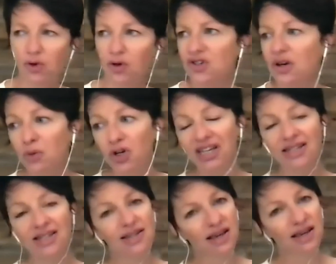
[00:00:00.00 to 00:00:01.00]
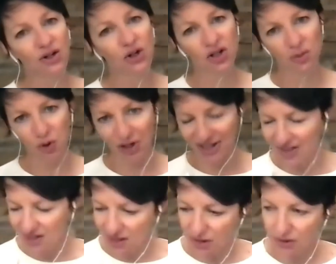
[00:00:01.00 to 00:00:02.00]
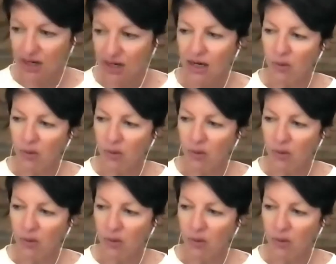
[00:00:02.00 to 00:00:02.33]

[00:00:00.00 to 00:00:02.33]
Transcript: or someone gets sick, or someone gets killed.